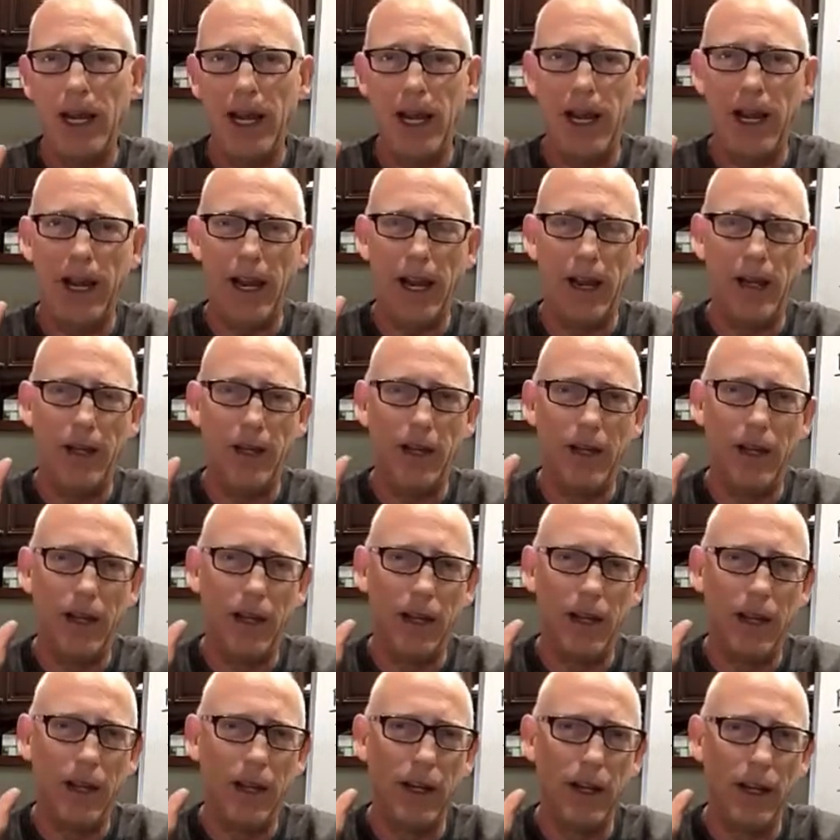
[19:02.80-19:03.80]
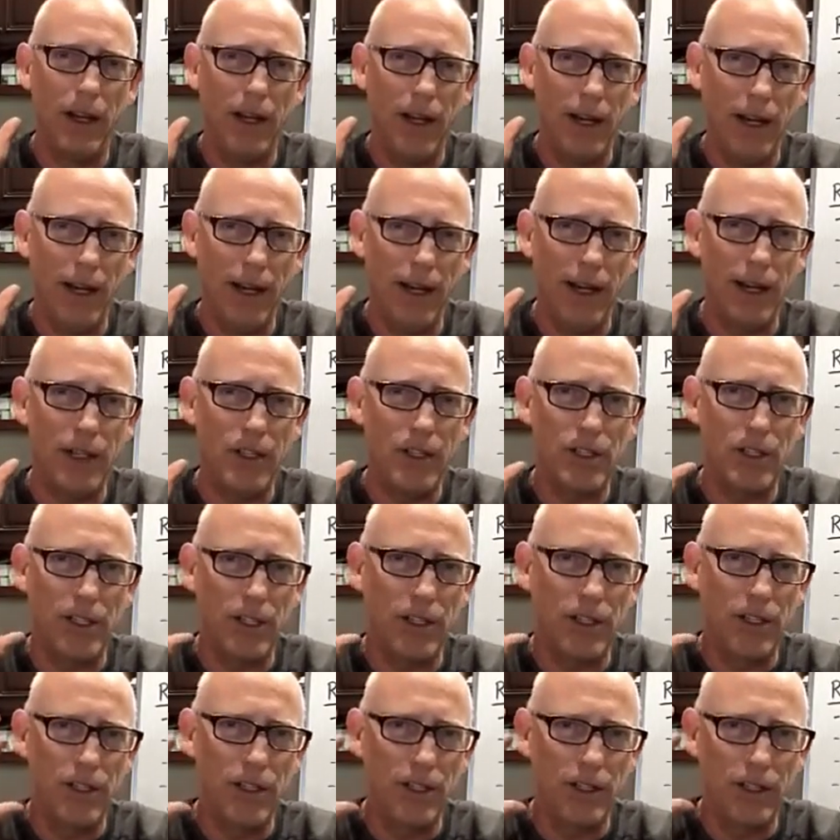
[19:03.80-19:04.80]
And
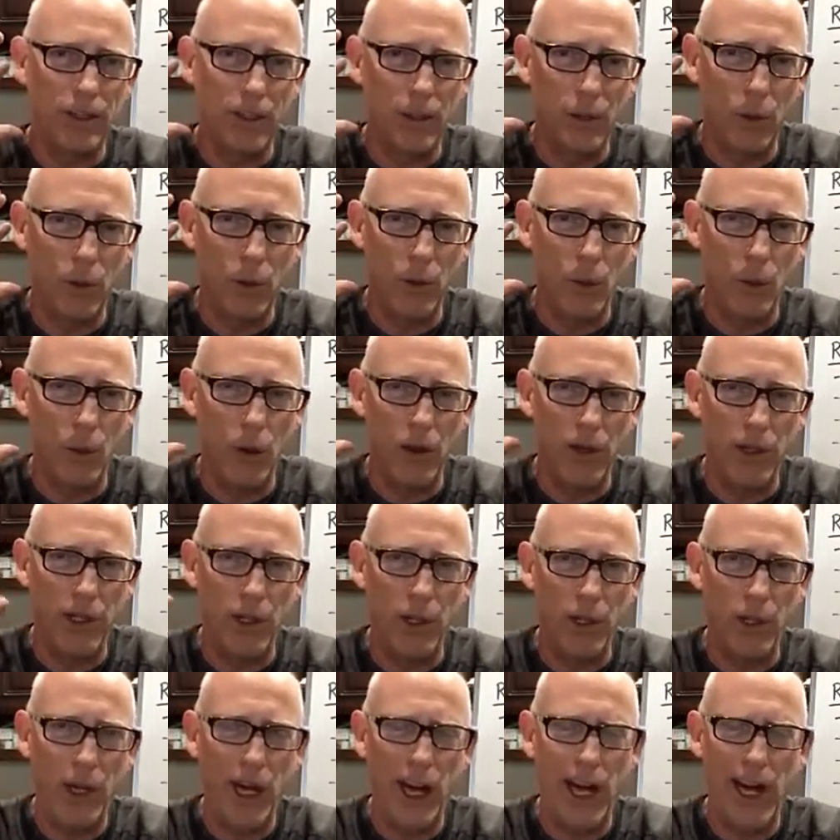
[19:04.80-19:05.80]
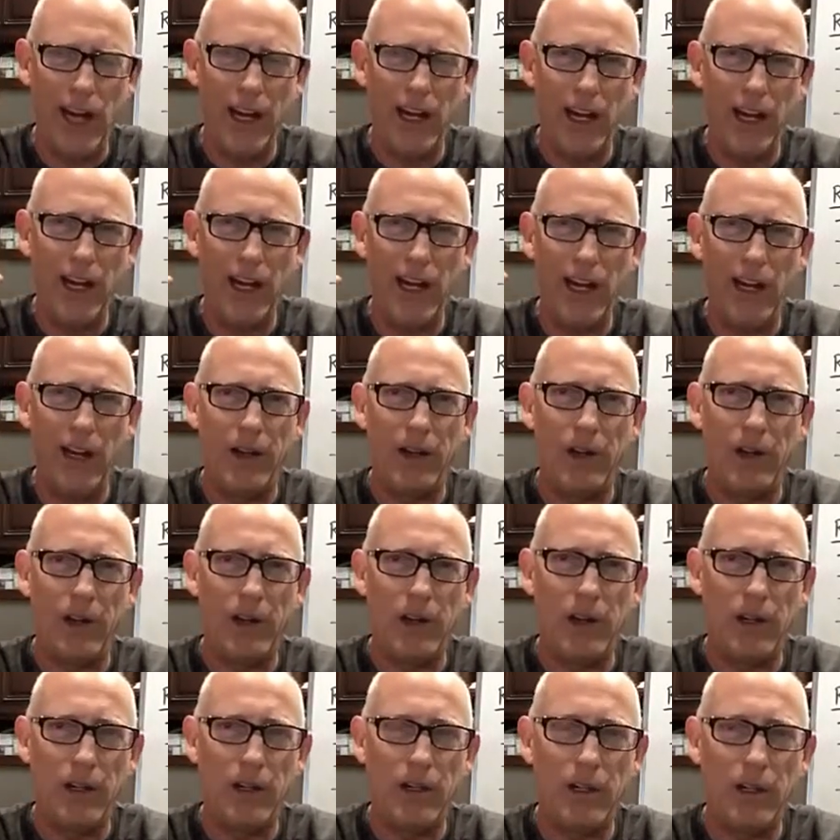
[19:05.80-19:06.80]
it's one you can't
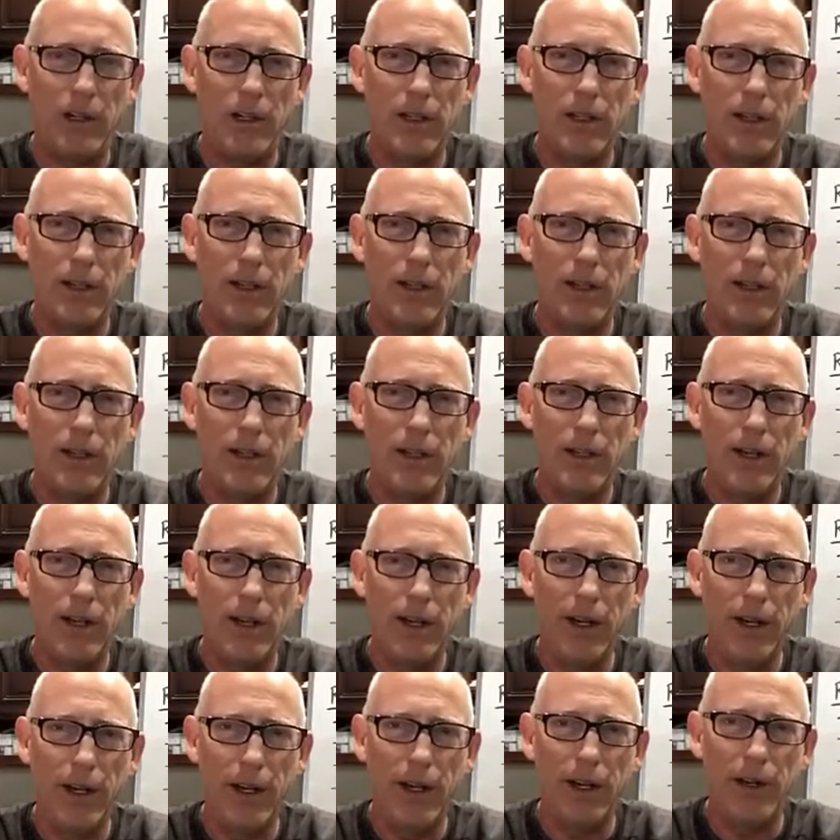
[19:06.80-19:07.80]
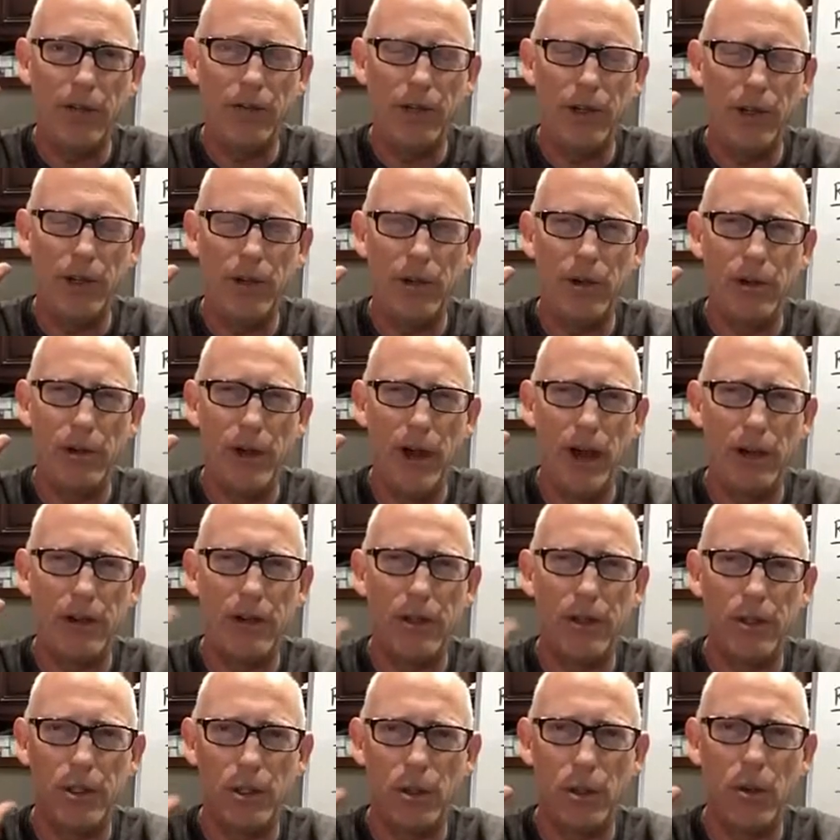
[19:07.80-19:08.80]
hear if you're
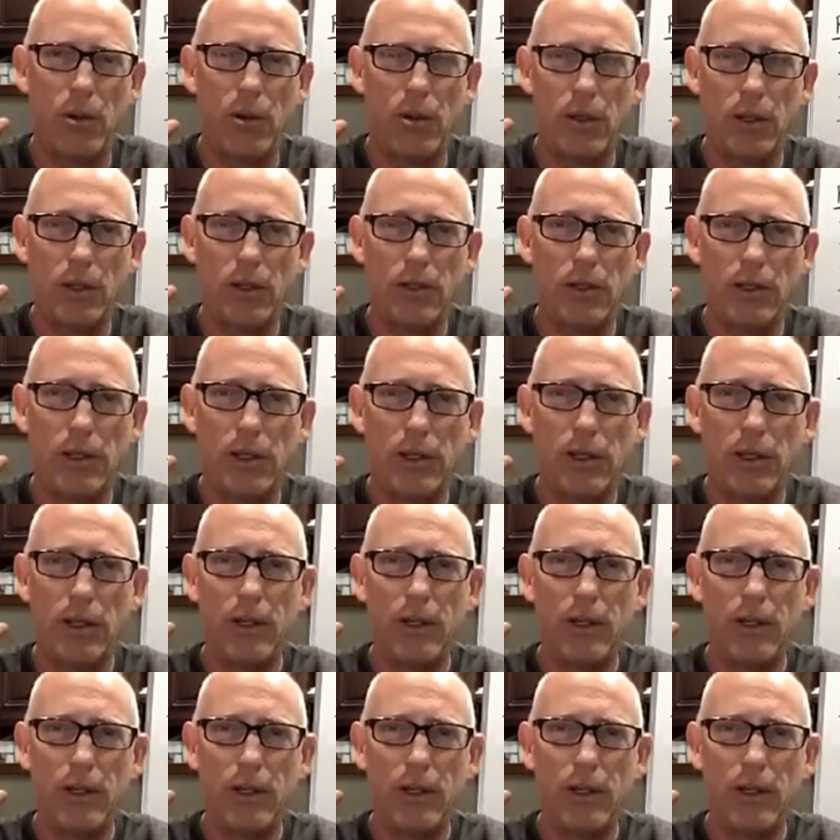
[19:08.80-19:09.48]
not the troll.